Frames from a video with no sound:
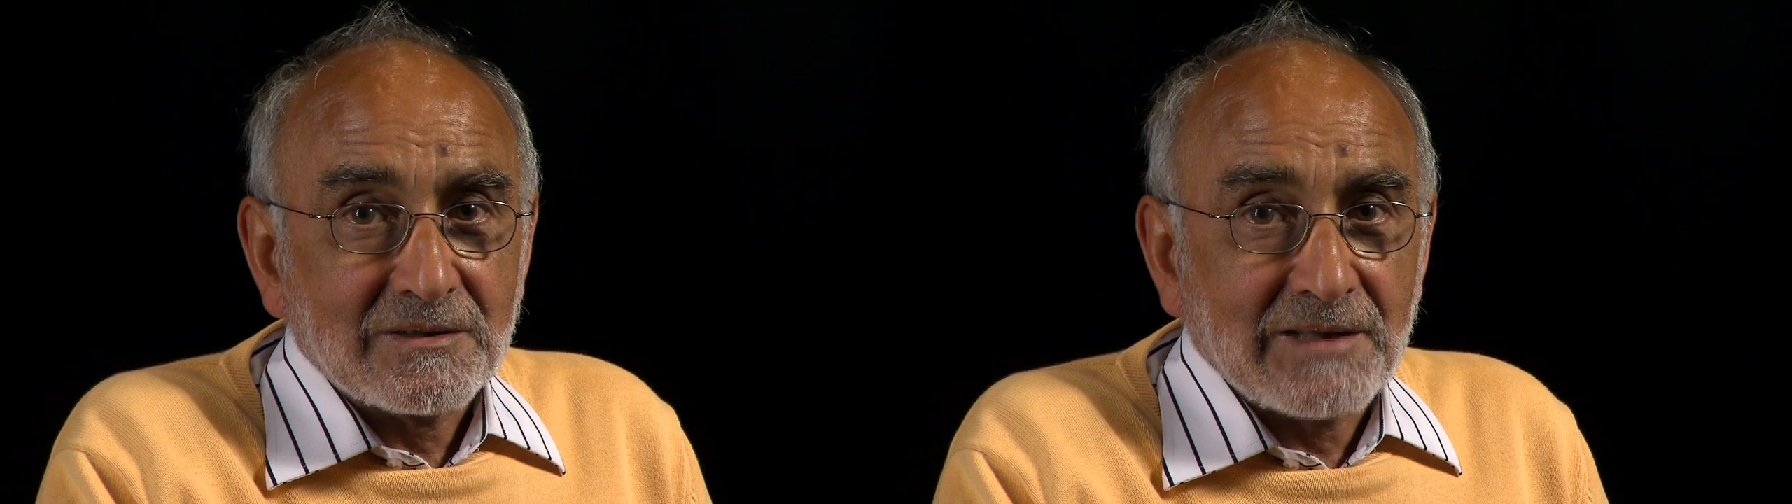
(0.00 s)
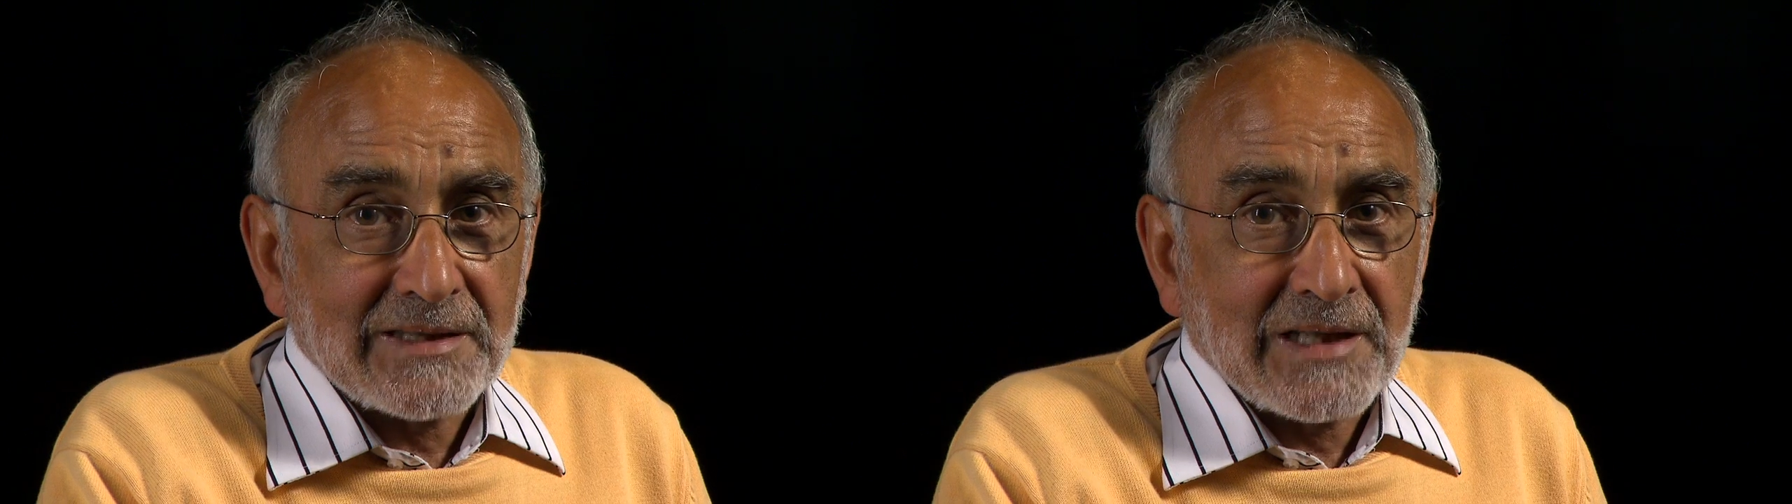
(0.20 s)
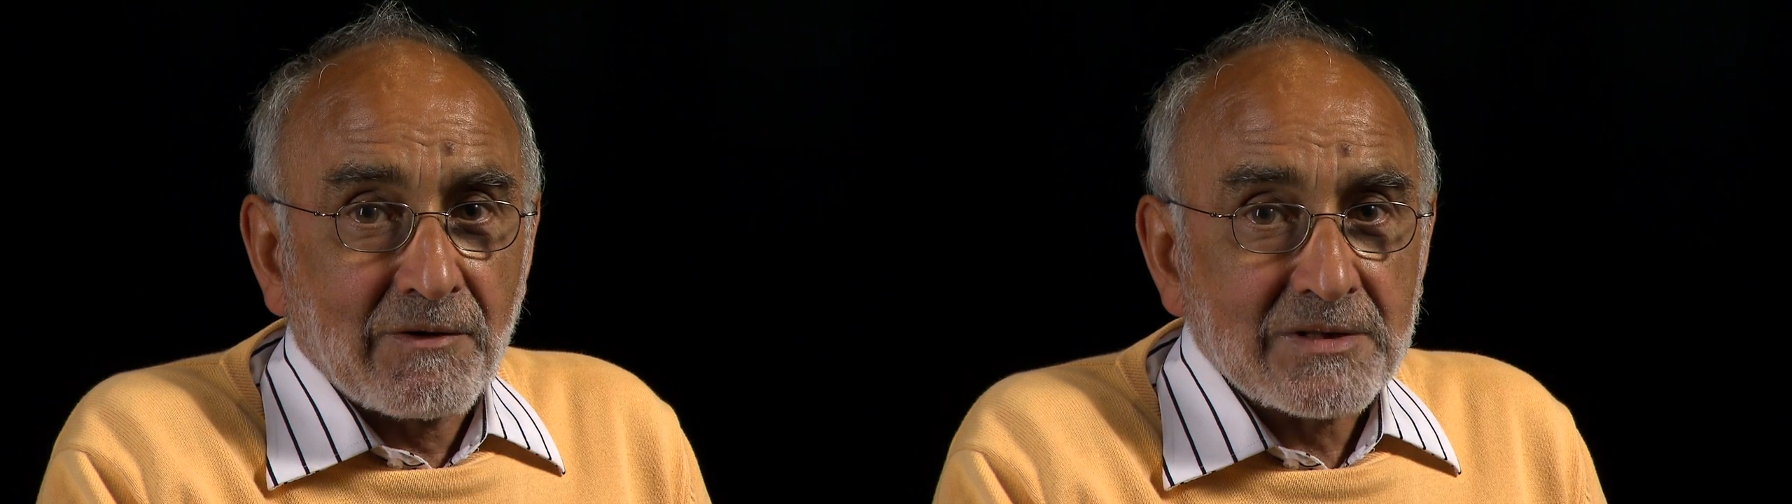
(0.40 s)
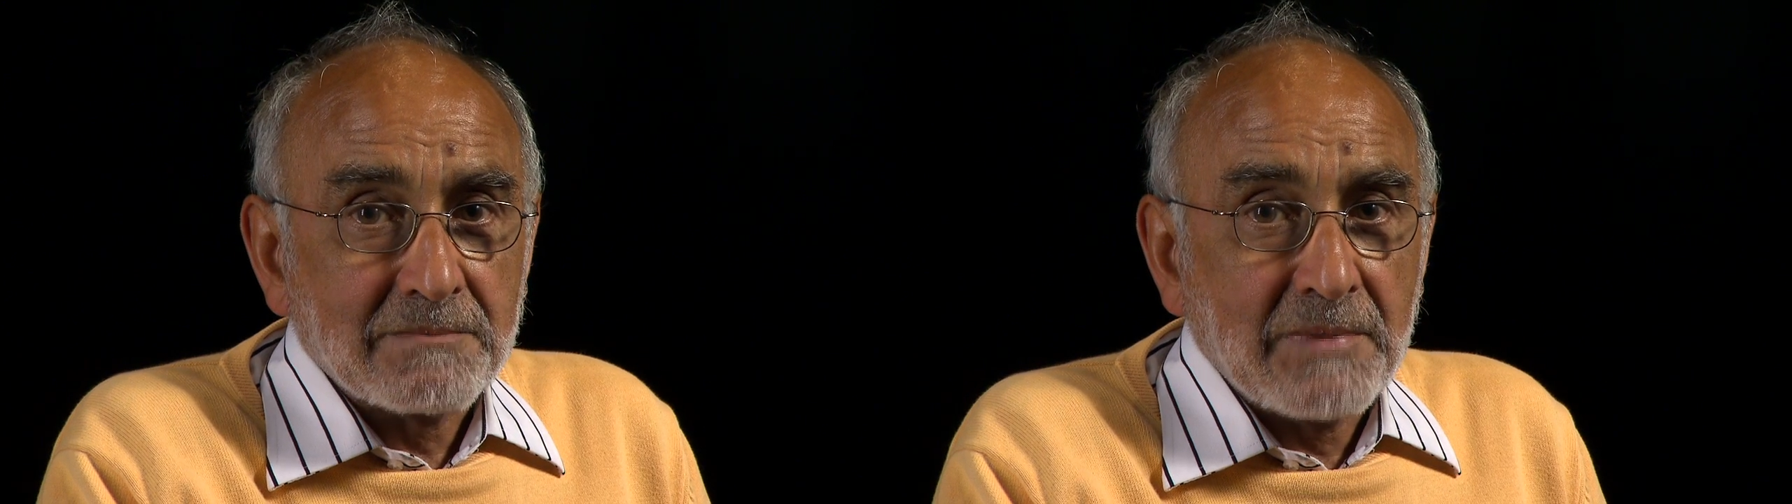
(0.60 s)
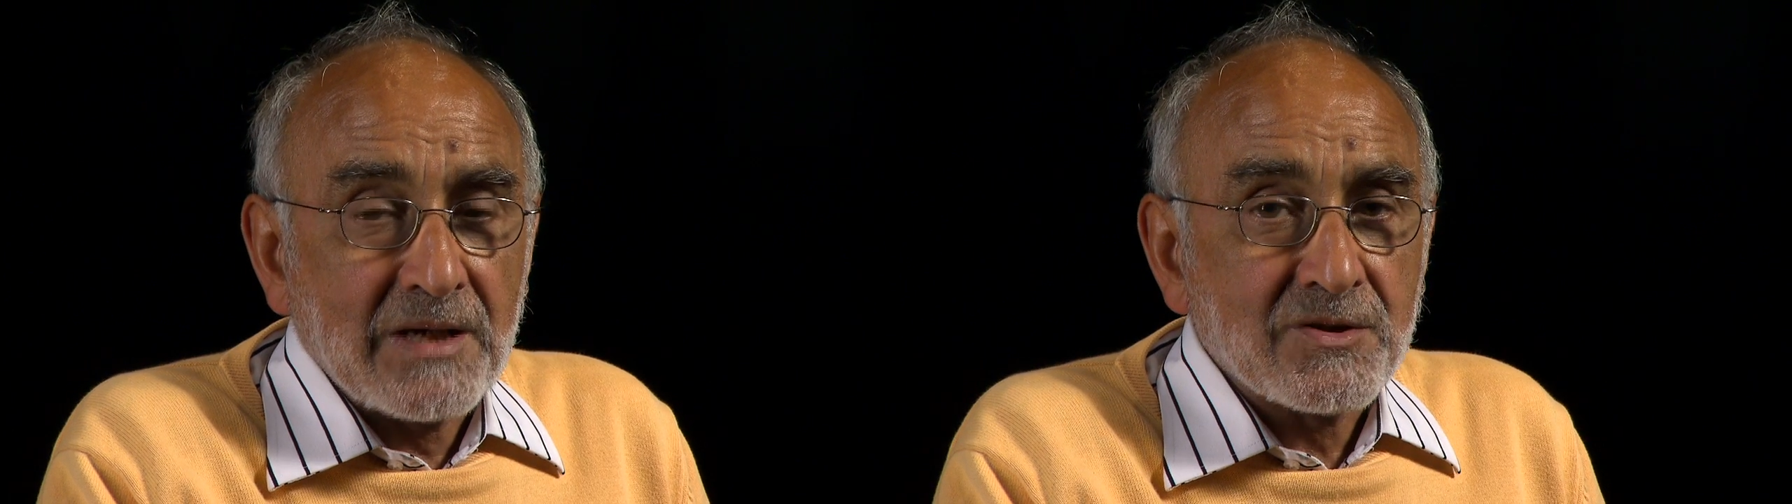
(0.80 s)
that there was
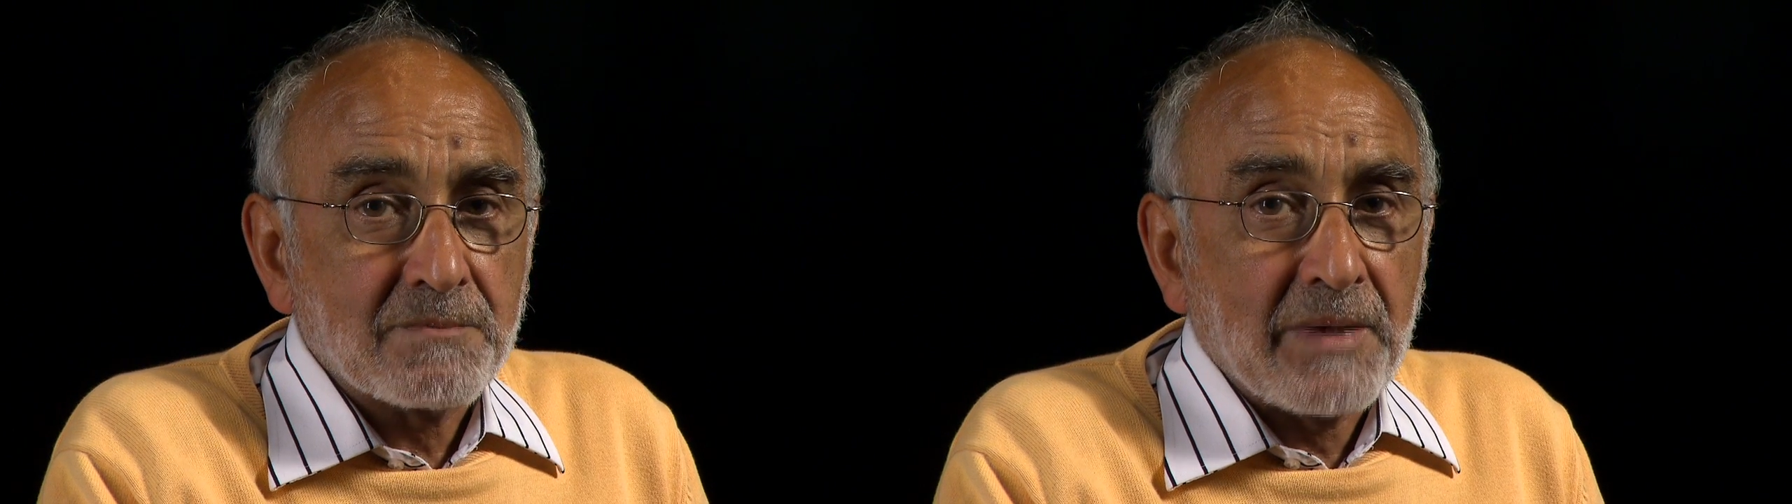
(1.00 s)
a major